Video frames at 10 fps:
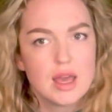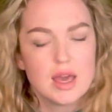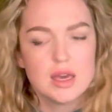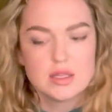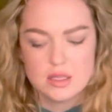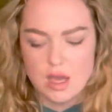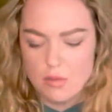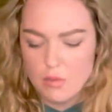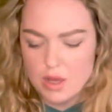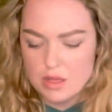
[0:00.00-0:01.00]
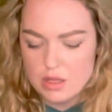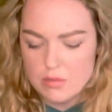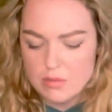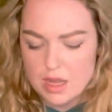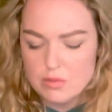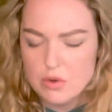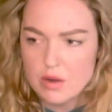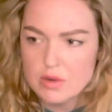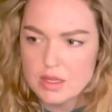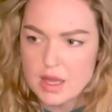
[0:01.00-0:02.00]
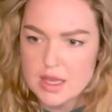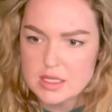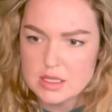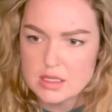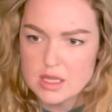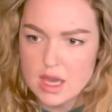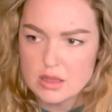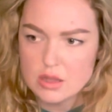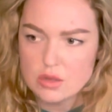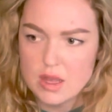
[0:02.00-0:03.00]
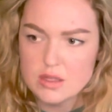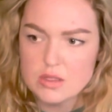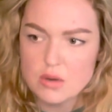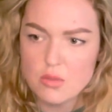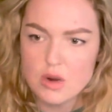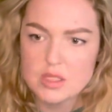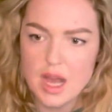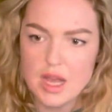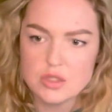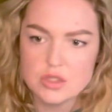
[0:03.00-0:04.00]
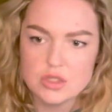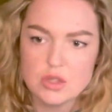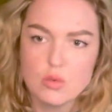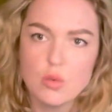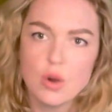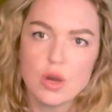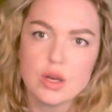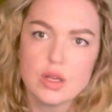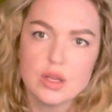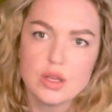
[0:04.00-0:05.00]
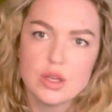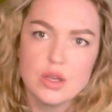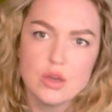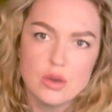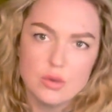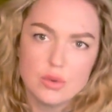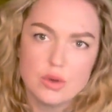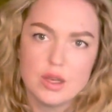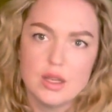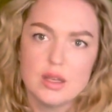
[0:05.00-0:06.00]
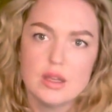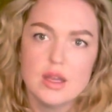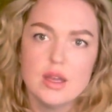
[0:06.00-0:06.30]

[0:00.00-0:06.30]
And what you might not realize is that the threads are more attached to the work you put in.